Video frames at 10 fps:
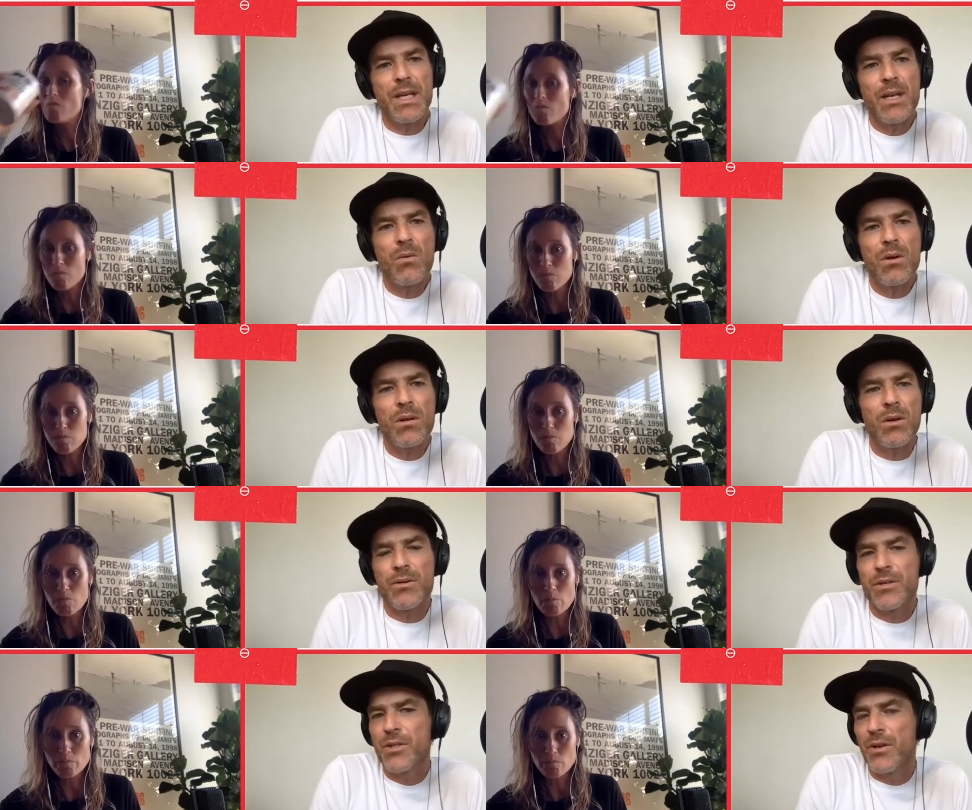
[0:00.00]
Speaker 1: equal? Or
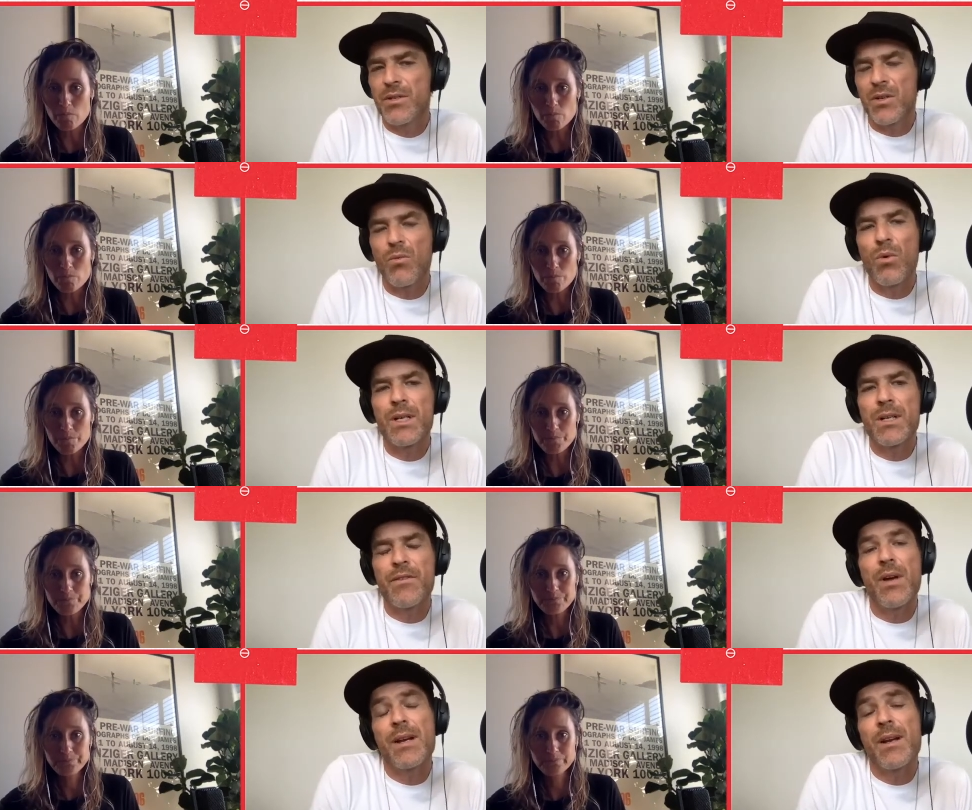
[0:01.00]
is there one, if you had
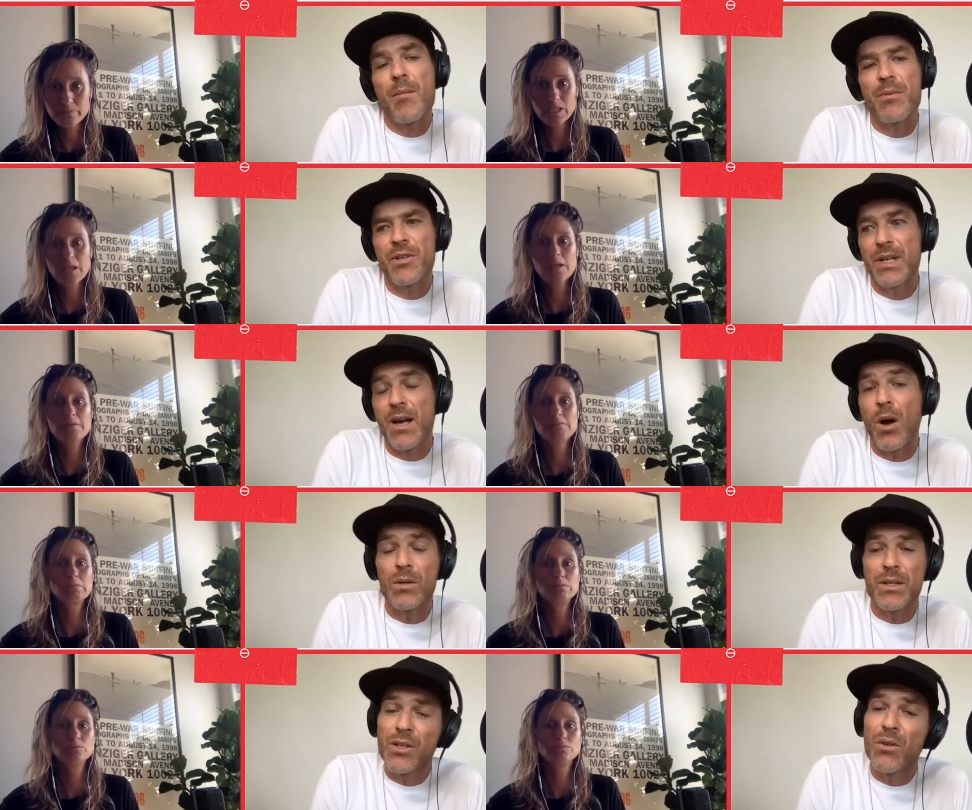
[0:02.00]
an opportunity to only
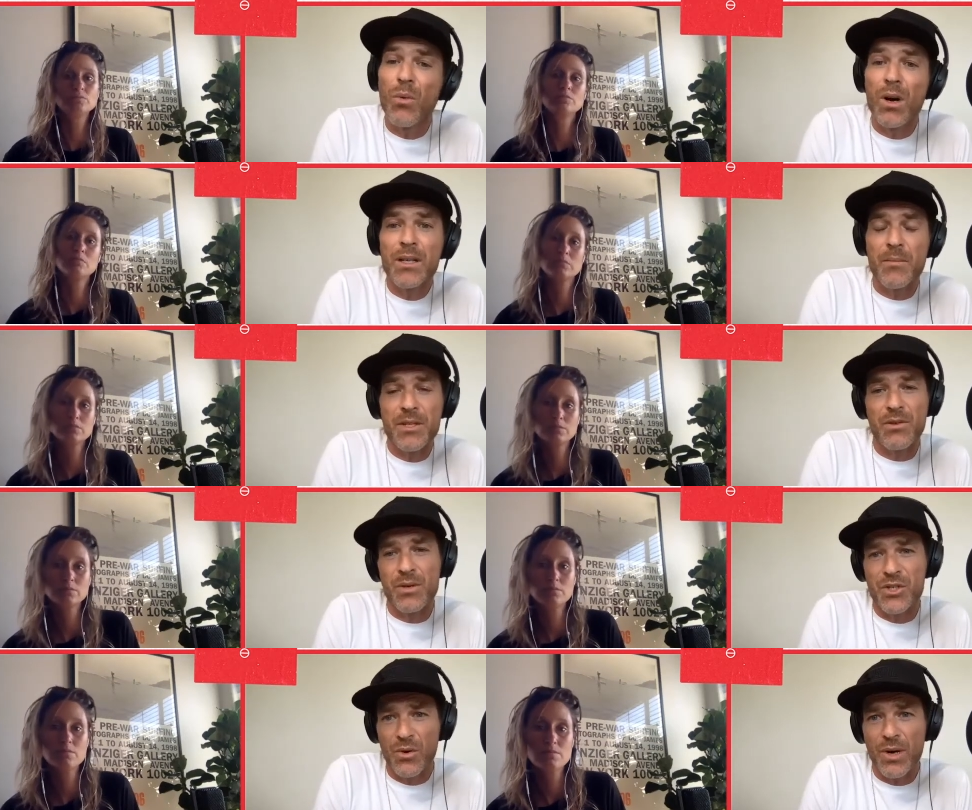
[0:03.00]
do one, I mean, do you
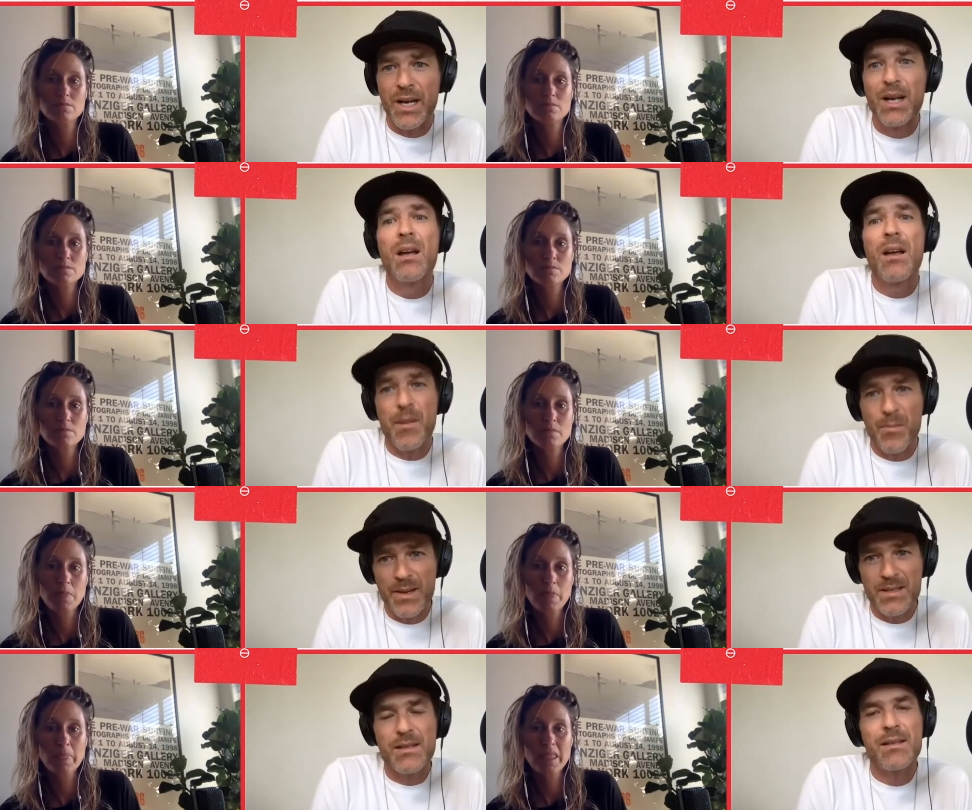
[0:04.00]
enjoy the
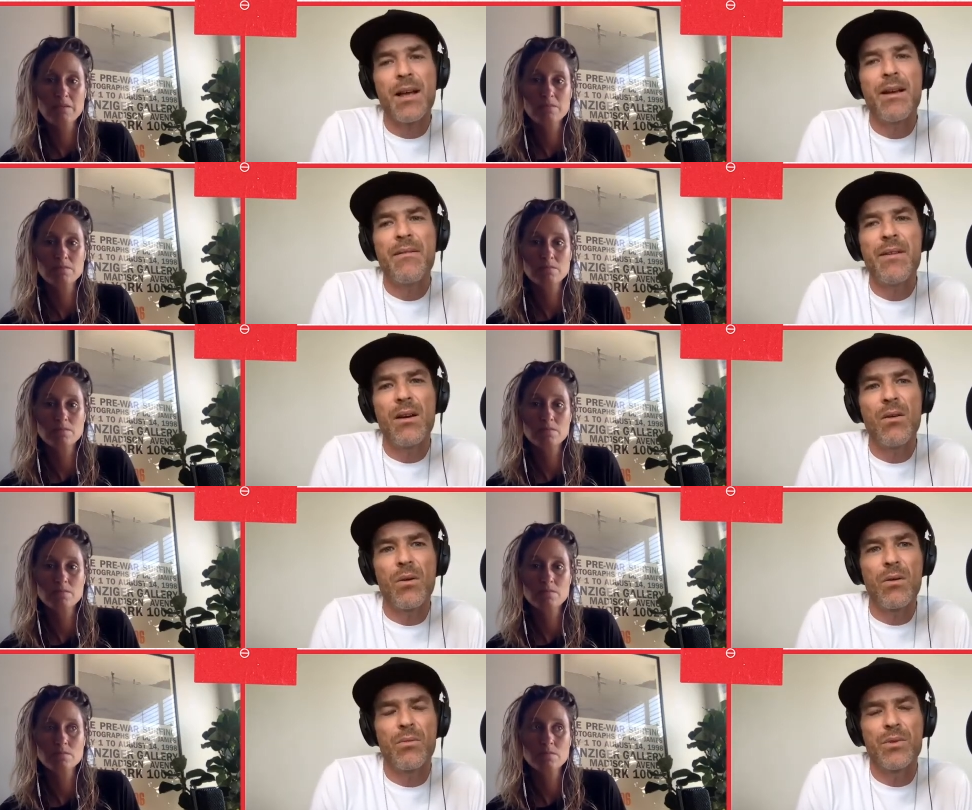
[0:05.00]
business side of it, or
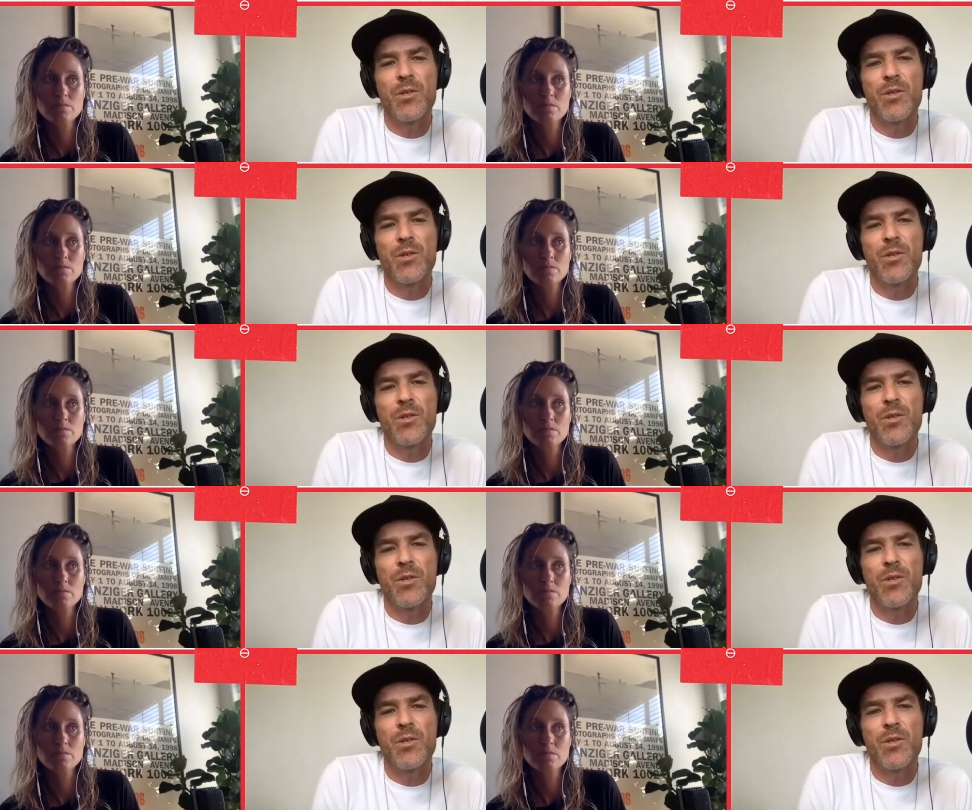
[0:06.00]
would you